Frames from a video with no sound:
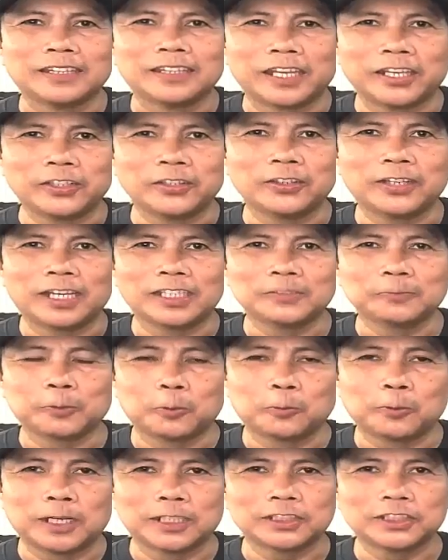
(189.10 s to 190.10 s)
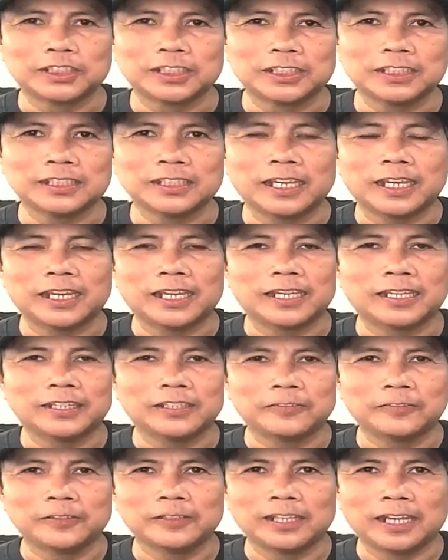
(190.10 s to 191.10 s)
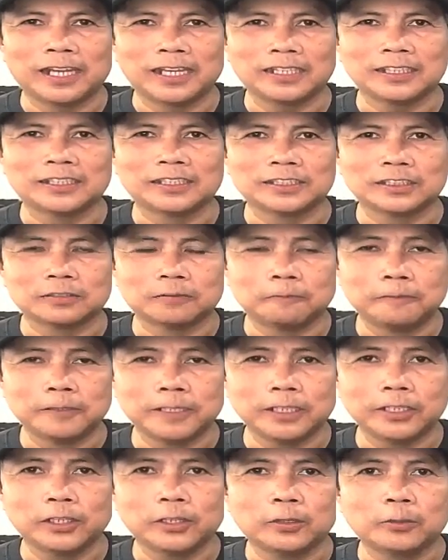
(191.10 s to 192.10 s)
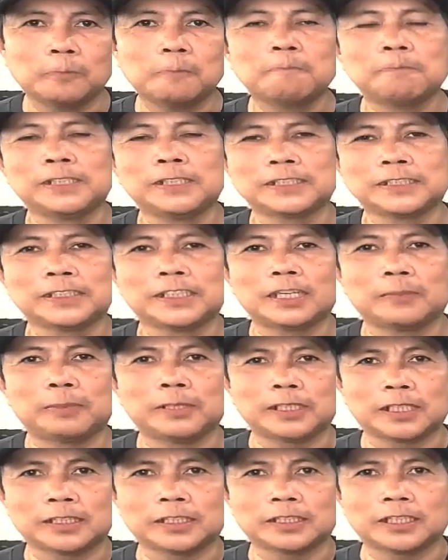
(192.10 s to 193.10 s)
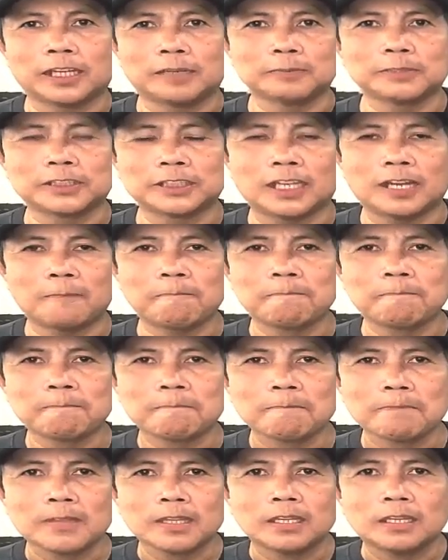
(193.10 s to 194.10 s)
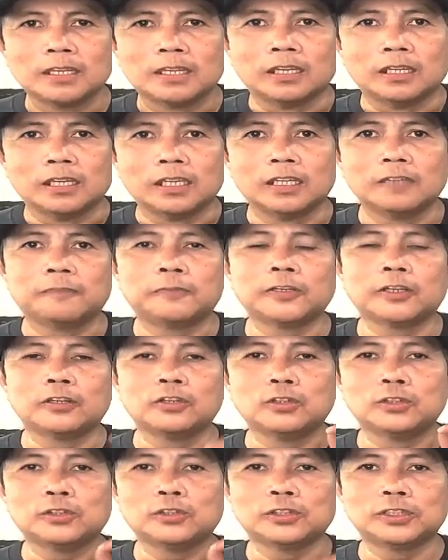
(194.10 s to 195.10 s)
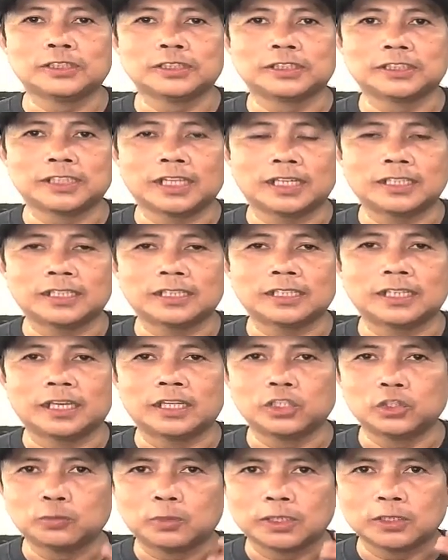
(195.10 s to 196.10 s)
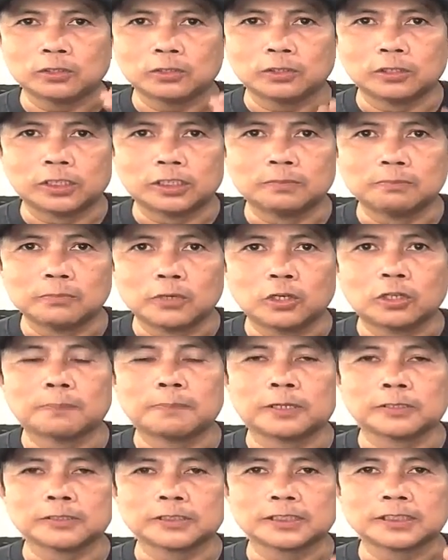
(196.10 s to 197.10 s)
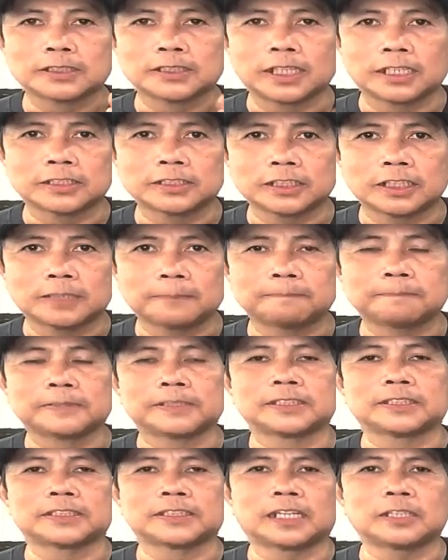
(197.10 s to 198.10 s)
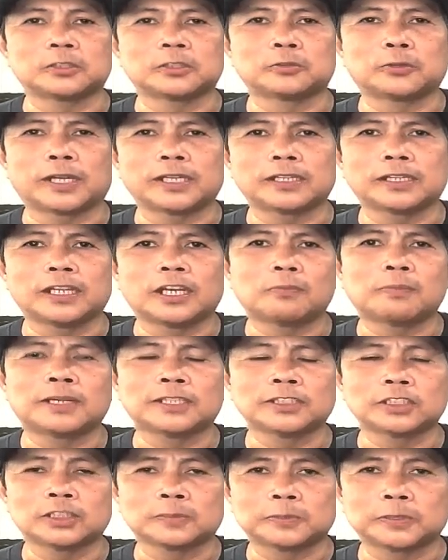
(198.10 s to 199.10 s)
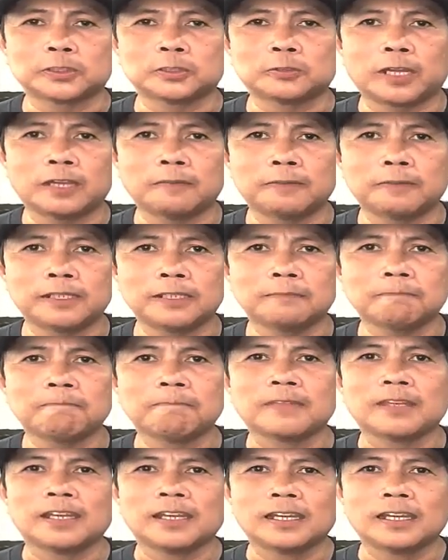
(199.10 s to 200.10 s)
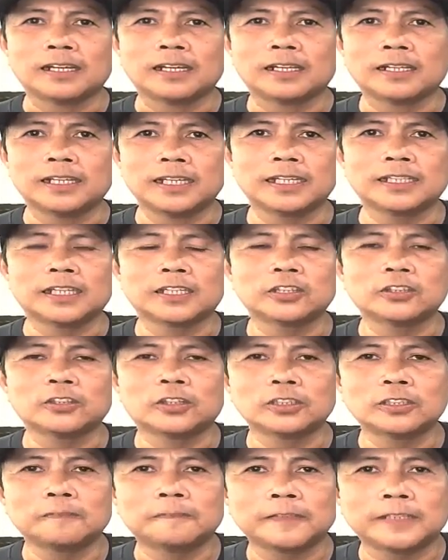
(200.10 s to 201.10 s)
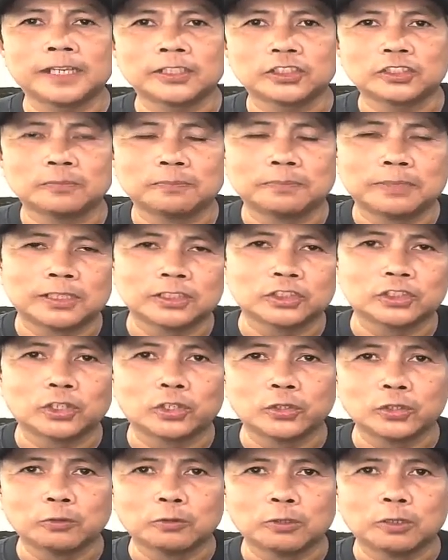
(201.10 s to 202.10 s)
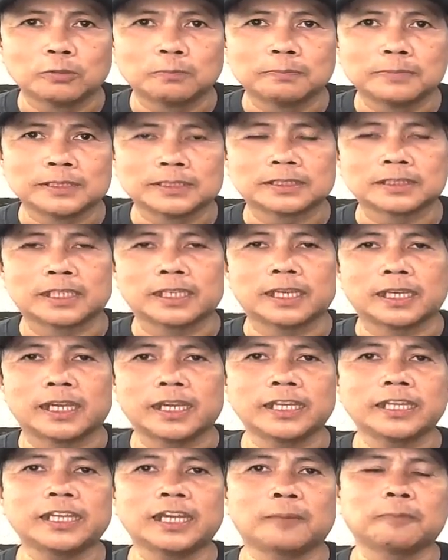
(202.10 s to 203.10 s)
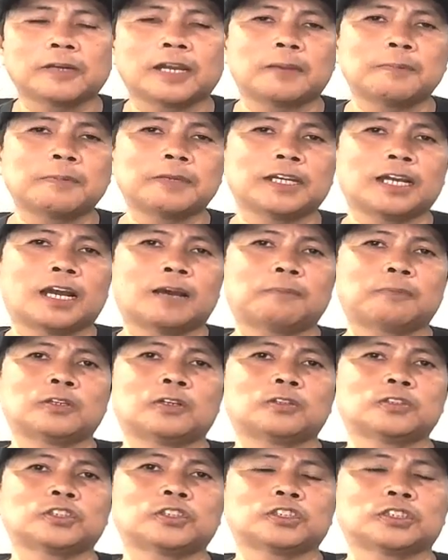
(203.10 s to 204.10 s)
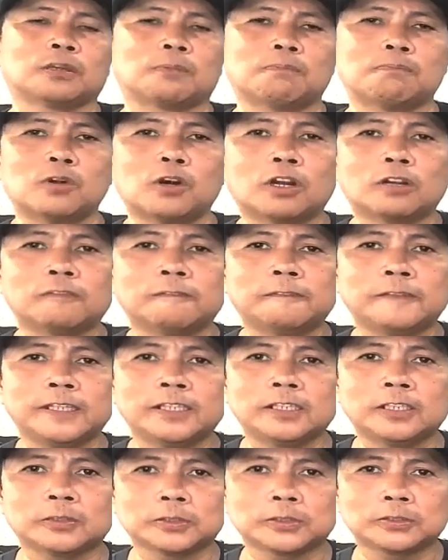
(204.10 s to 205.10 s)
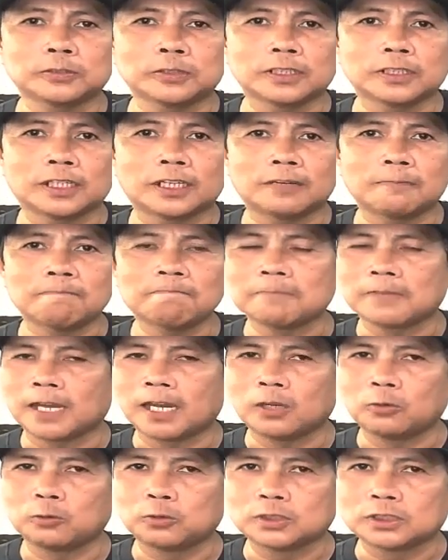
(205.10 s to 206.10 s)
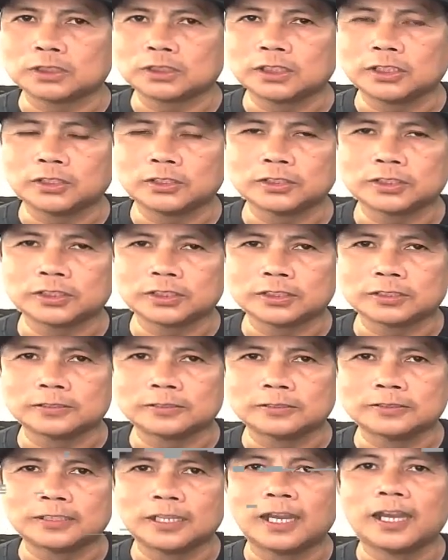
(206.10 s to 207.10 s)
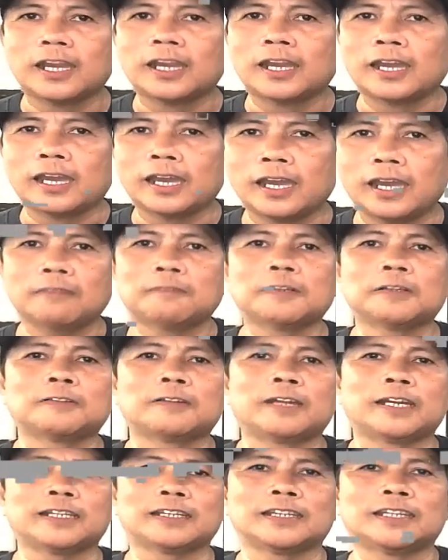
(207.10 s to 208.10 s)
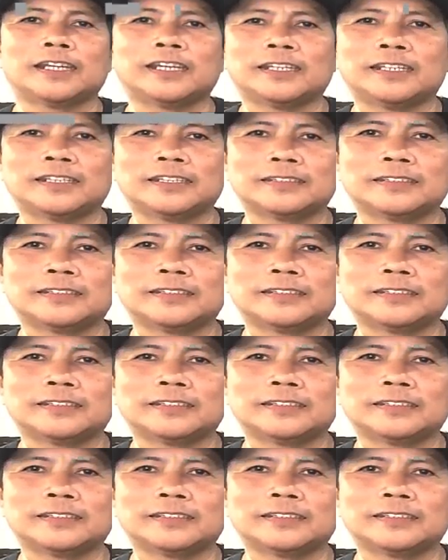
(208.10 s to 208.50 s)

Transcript: Thank you guys for watching and if you like this video, please give it a thumbs up. If you're new to this channel and you want to learn more about SketchUp, start right now by subscribing. Click that notification bell so you won't miss any upcoming uploads, more videos to come. I will see you soon. Have a great day.